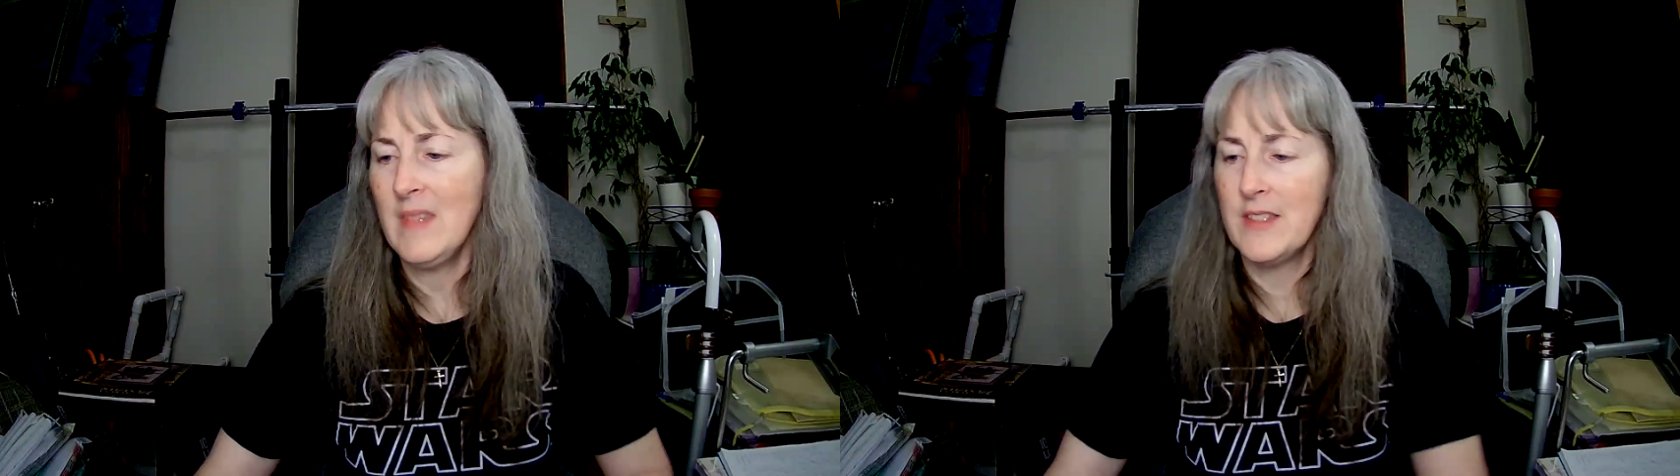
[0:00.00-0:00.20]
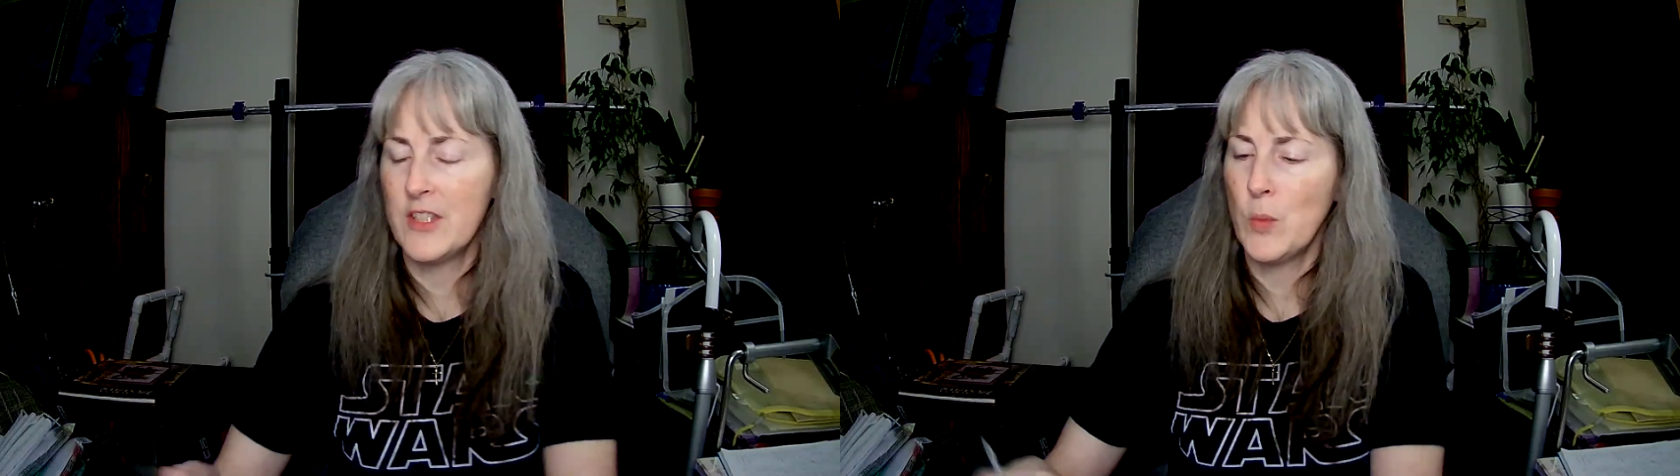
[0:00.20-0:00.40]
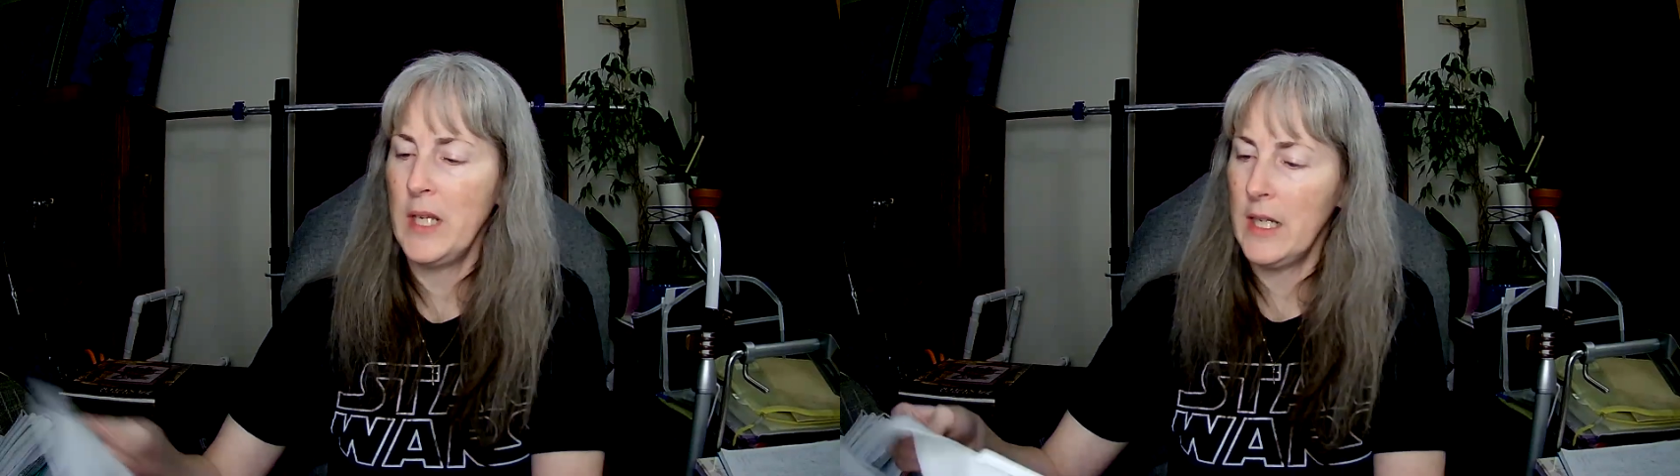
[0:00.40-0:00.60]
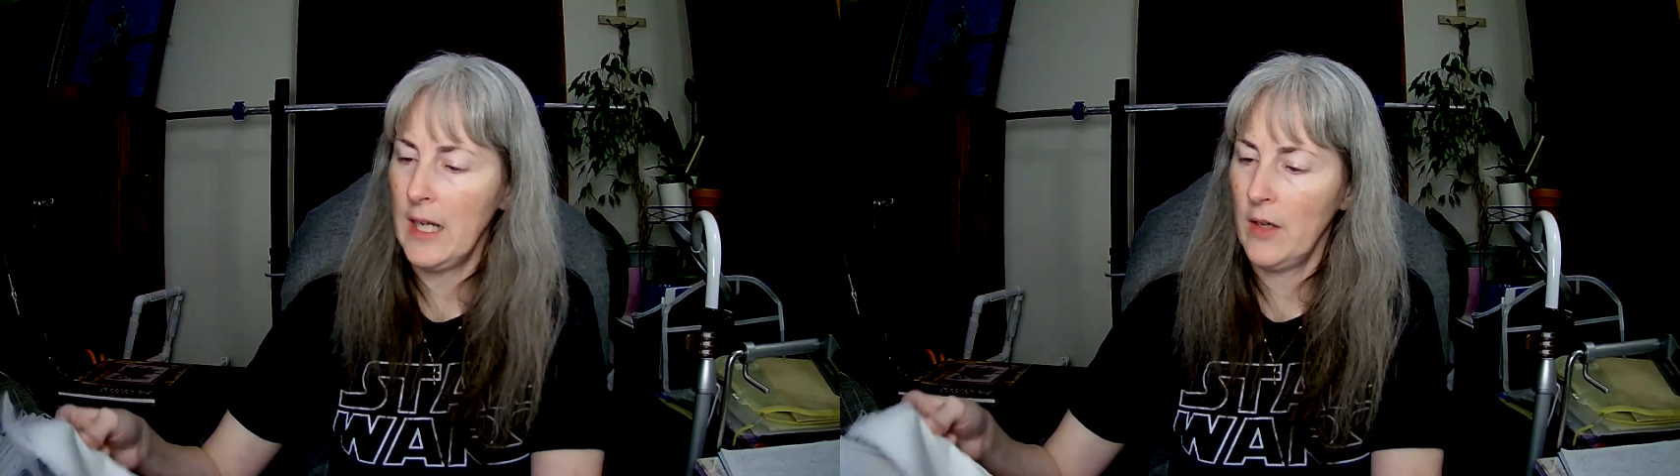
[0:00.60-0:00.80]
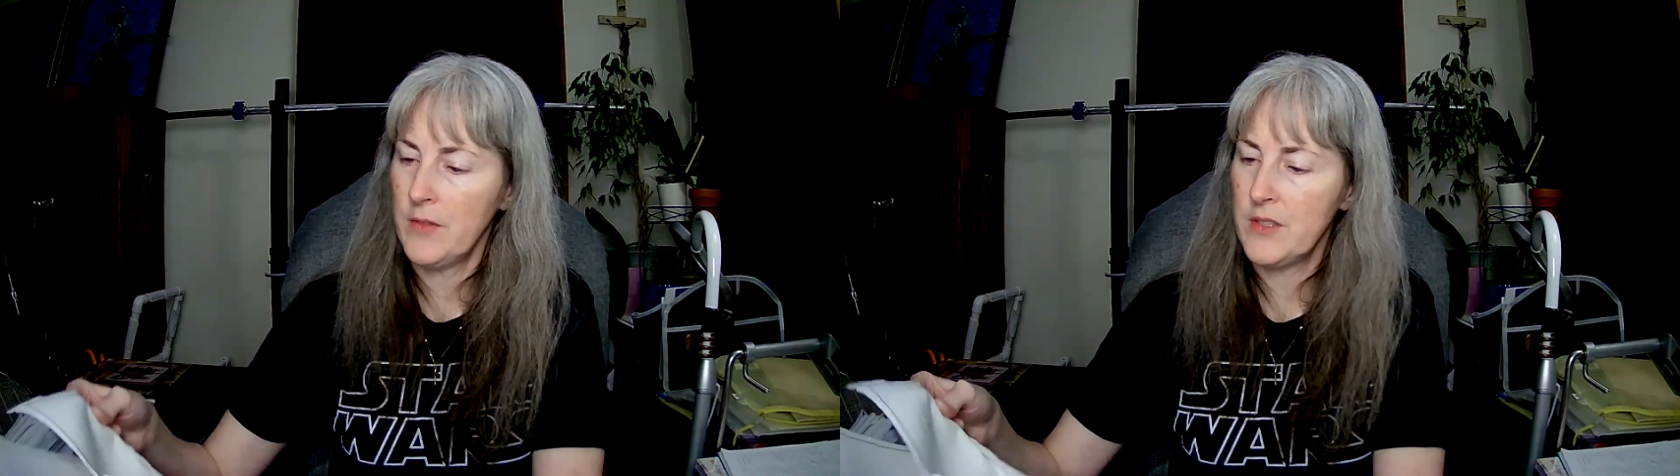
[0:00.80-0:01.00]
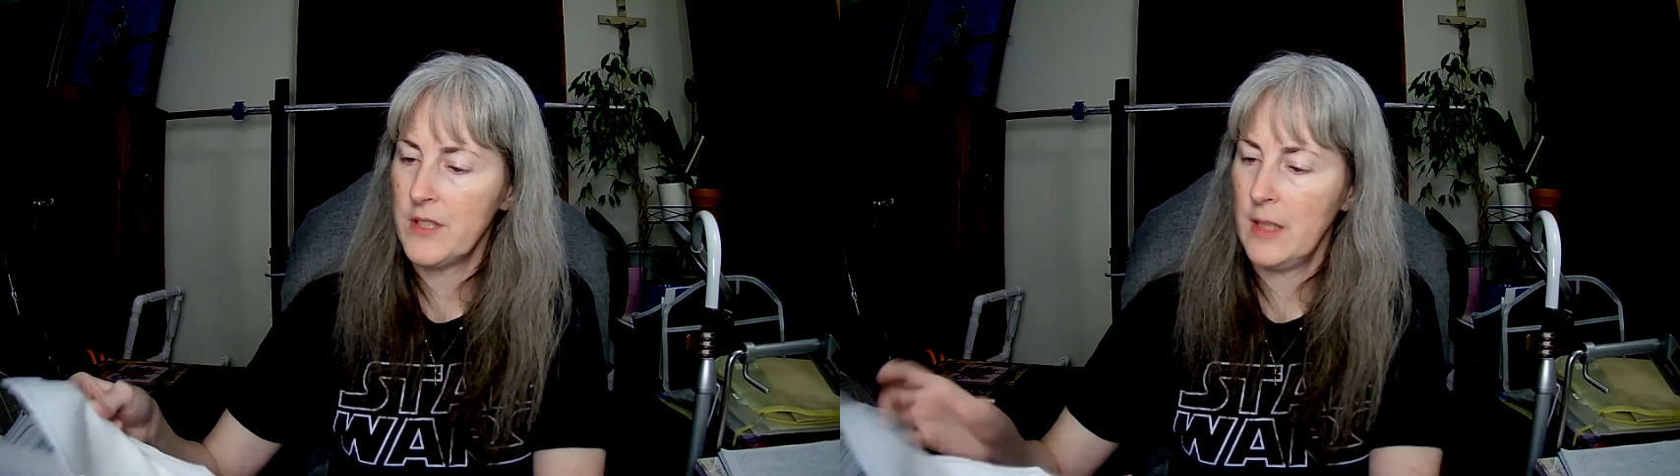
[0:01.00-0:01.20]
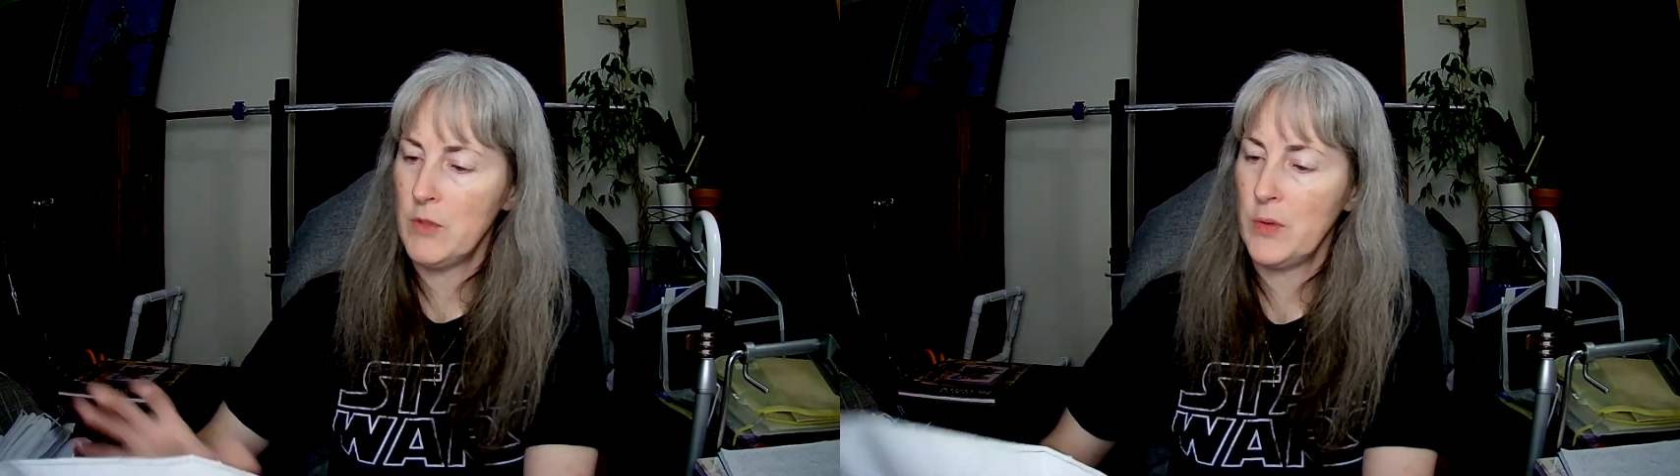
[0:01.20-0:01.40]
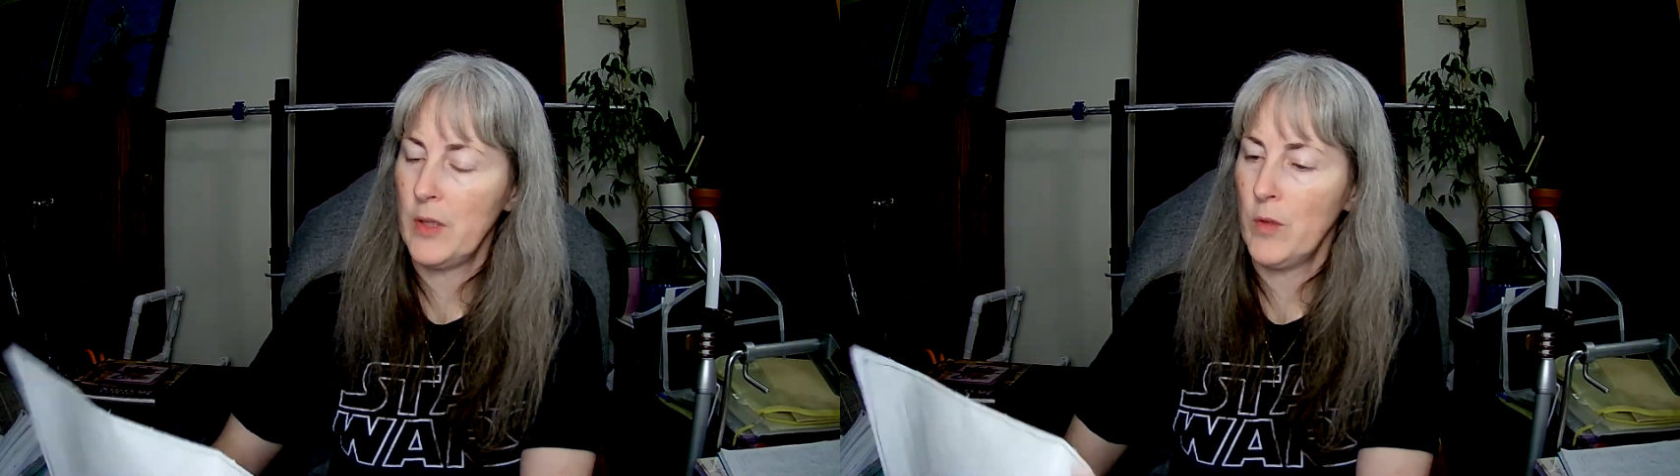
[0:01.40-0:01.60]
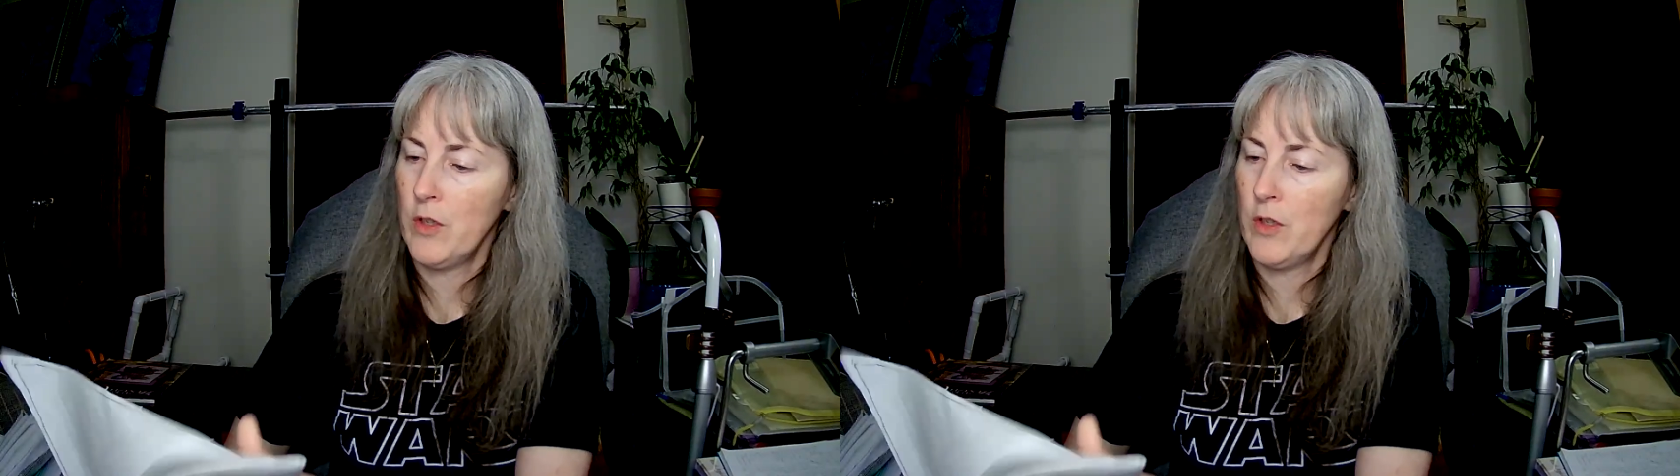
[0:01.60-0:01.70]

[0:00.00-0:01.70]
This is 28 count. I'm doing